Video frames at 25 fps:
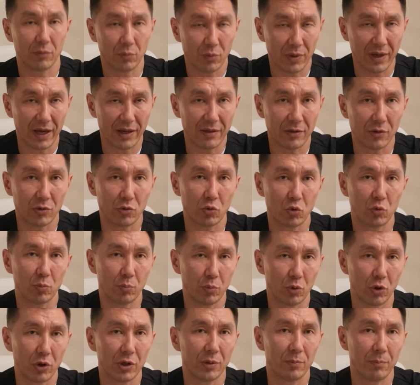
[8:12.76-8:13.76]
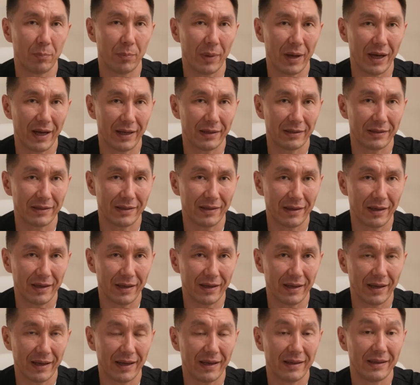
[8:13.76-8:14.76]
We add 2 more implants
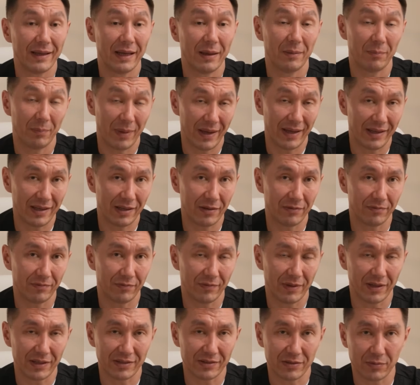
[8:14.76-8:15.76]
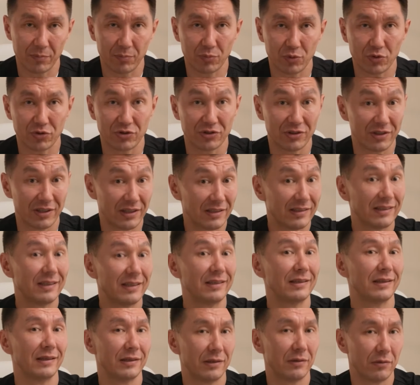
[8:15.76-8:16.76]
and then make a fixed
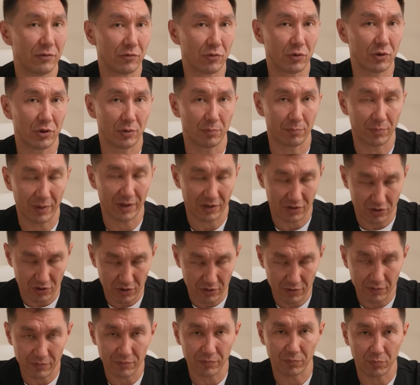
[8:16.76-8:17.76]
prosthesis for the patient.